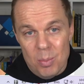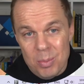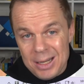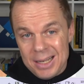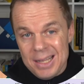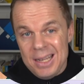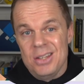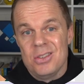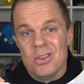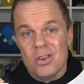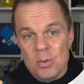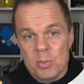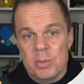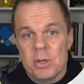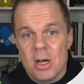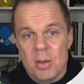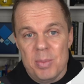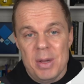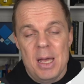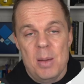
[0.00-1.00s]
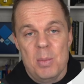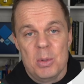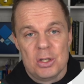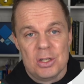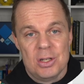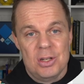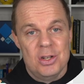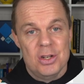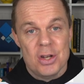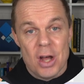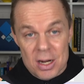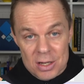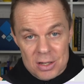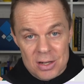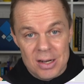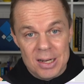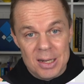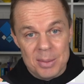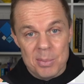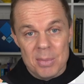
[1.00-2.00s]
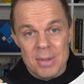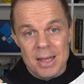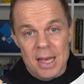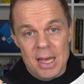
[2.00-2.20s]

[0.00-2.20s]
please open up amazon.com